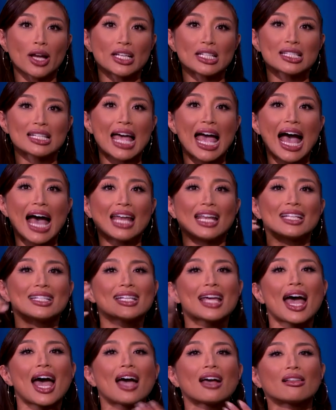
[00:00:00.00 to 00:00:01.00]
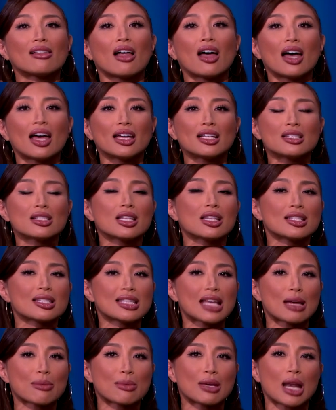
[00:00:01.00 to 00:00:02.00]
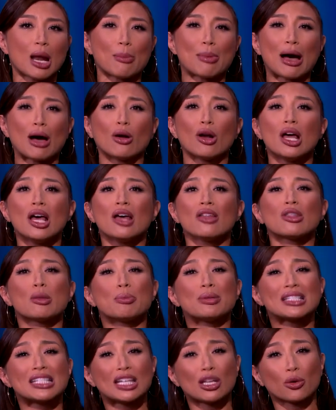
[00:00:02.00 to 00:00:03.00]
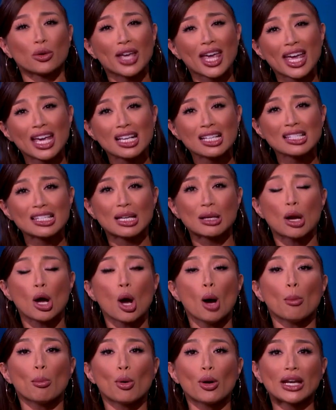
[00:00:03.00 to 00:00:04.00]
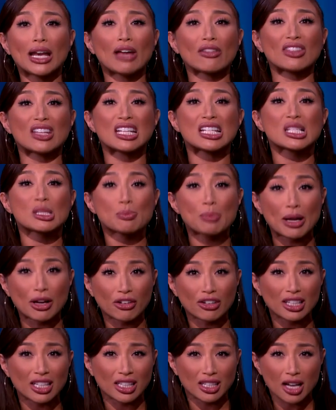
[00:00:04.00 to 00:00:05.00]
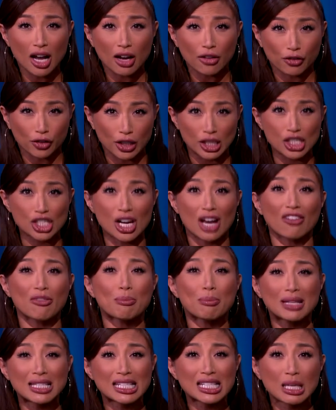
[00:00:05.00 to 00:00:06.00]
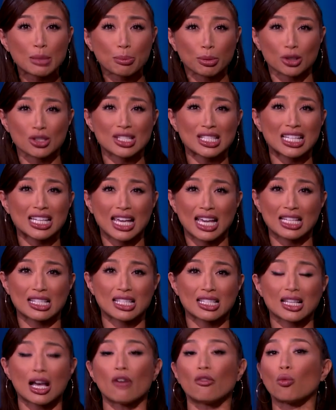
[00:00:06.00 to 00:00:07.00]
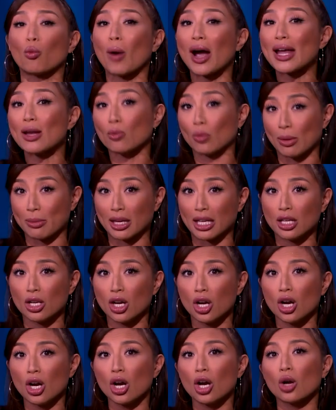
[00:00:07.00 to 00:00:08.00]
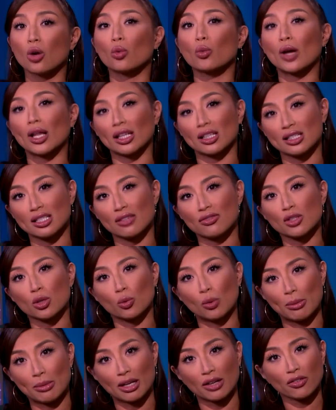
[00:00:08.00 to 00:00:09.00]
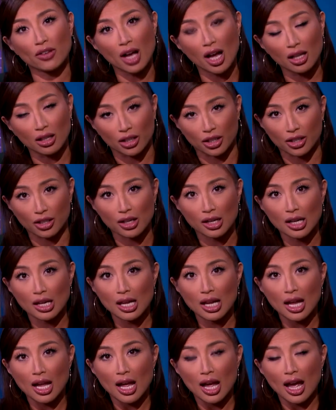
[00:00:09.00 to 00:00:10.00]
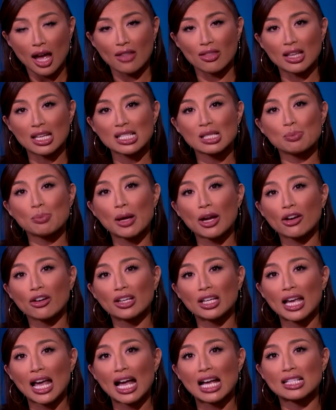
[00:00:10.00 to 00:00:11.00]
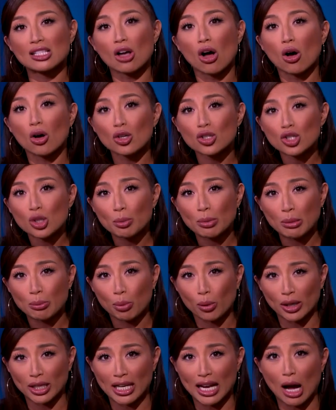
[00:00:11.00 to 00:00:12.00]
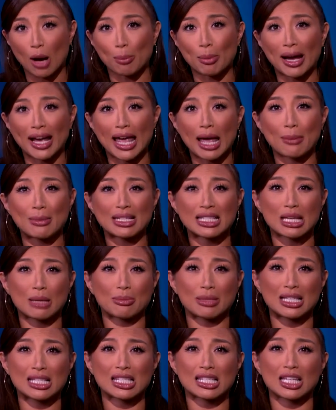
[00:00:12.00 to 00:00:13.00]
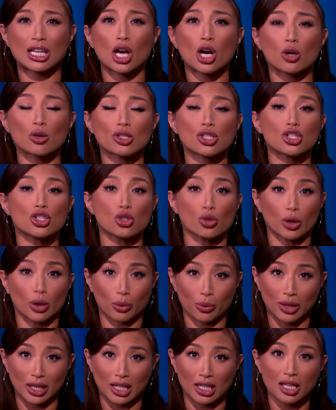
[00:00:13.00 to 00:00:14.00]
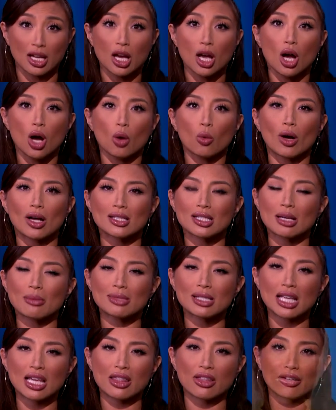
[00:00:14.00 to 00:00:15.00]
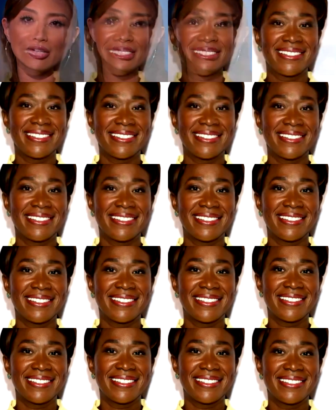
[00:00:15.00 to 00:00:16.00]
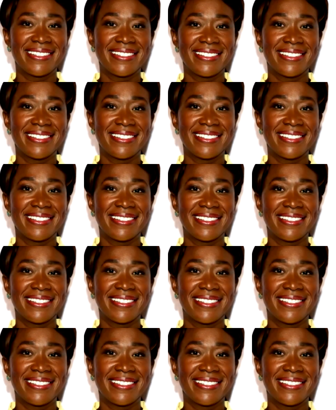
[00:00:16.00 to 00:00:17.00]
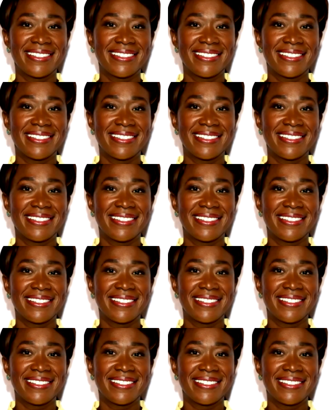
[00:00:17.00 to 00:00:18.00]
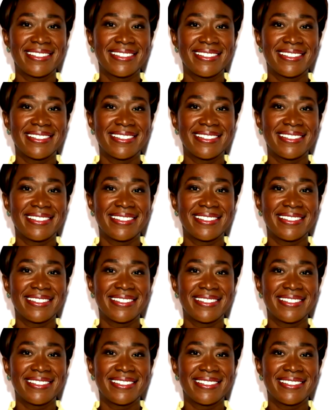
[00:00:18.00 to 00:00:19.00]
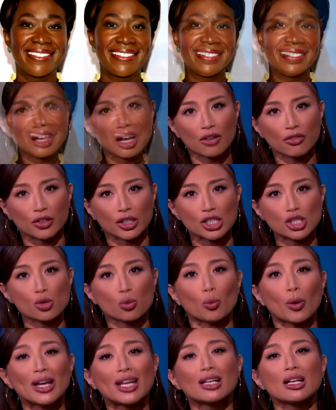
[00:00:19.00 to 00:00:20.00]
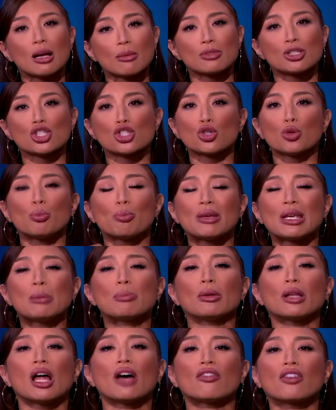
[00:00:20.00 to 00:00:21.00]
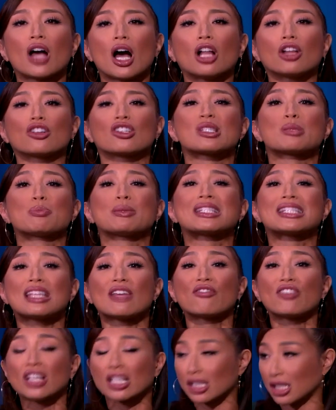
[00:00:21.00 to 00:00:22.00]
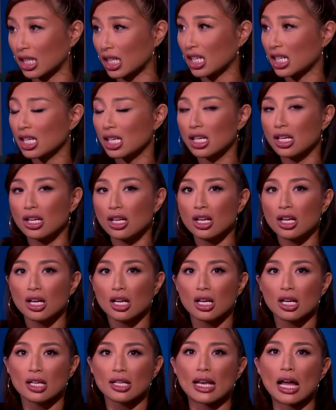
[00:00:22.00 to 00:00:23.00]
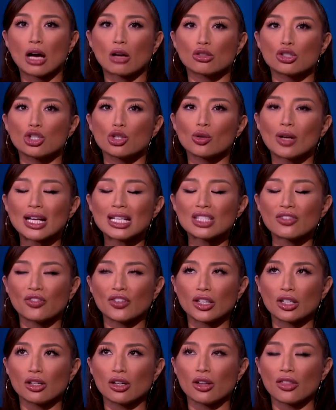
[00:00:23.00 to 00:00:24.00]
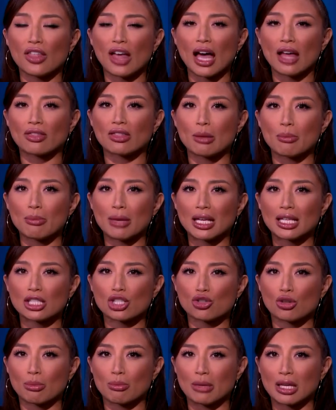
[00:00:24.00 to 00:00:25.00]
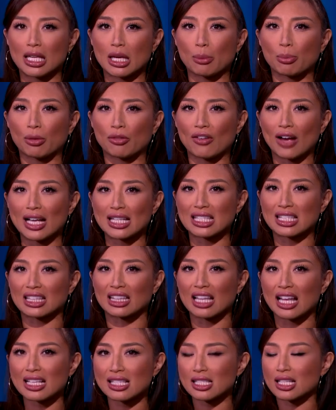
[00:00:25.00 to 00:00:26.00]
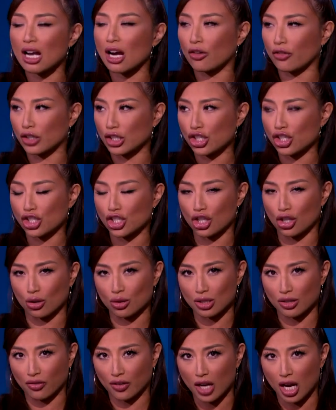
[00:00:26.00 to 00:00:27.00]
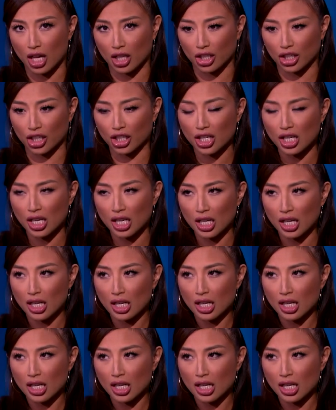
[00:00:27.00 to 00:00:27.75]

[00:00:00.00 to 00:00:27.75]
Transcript: wanted to add a tagline to the segment about the Petito case and point out the disparity in coverage of missing person cases of white women relative to women of color. Mm -hmm. And the disparity has also been pointed out by MSNBC host Joy Reid. While some say there is no problem in mainstream media, Others are really upset over the unbalanced coverage when it comes to people of color specifically. Yeah. Now, do you guys feel that the mainstream media provides less coverage to those of color?